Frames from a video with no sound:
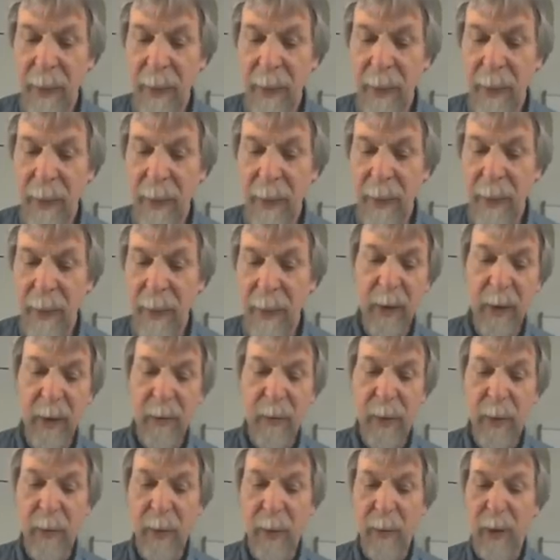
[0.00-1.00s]
the
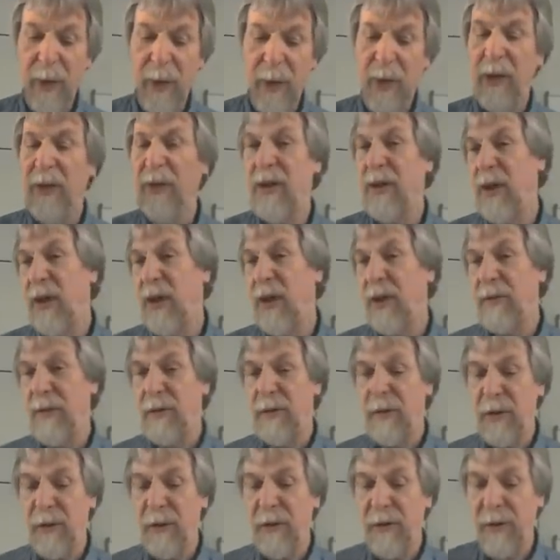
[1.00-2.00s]
probability of the
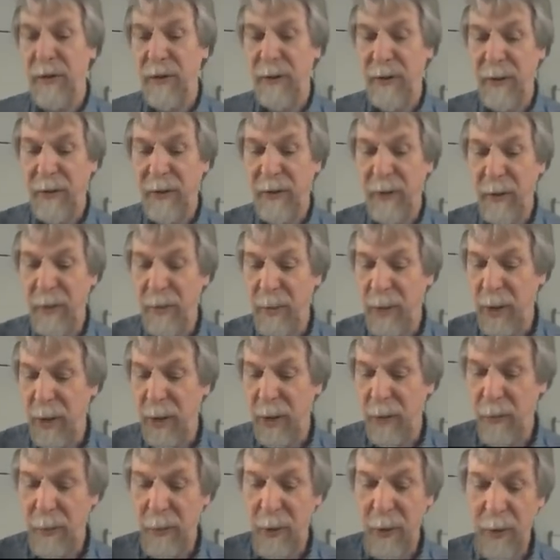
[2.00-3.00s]
system
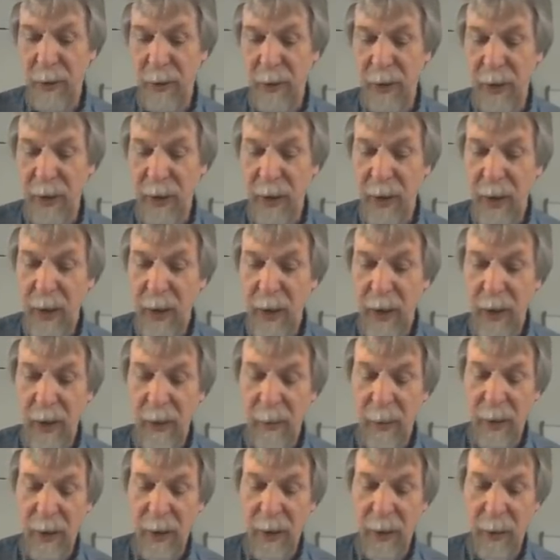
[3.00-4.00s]
being 40
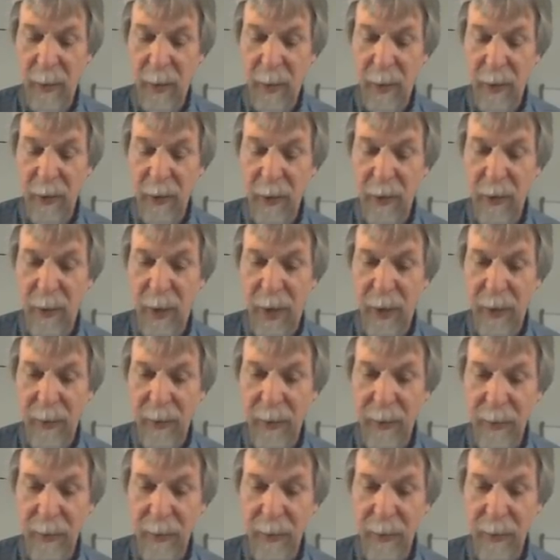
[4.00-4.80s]
will approach 1.